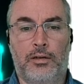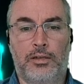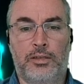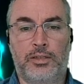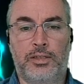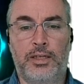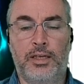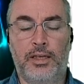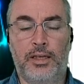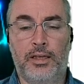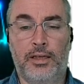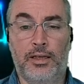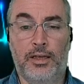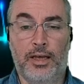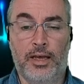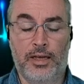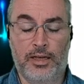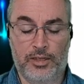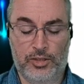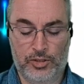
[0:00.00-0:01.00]
Seeing
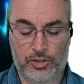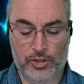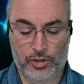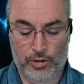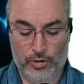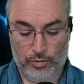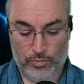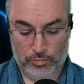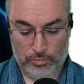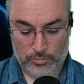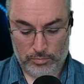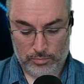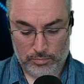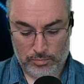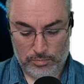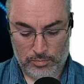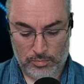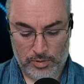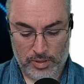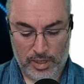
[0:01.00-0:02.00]
as, you know,
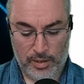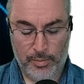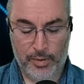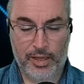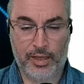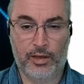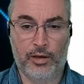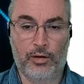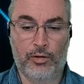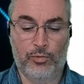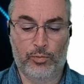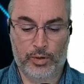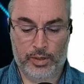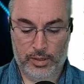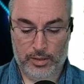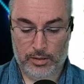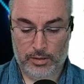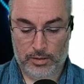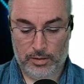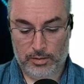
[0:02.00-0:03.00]
they may go,
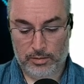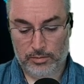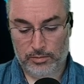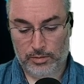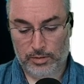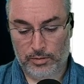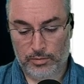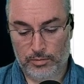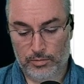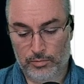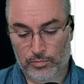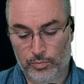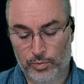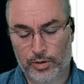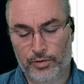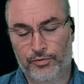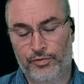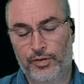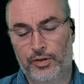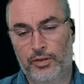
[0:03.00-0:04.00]
well, you know,
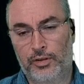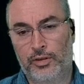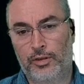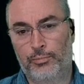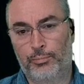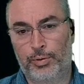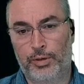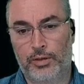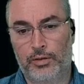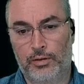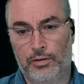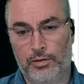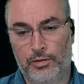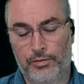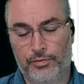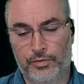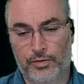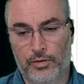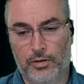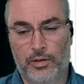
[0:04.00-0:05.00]
we're footing the bill
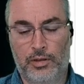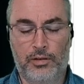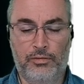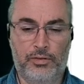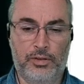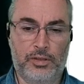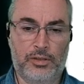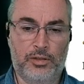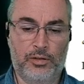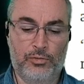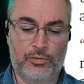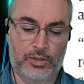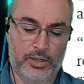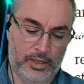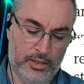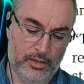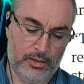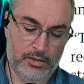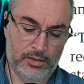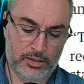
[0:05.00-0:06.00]
for all of this
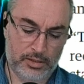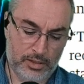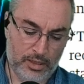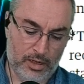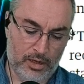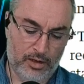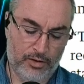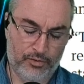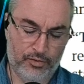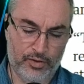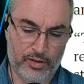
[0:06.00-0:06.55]
hotel stuff,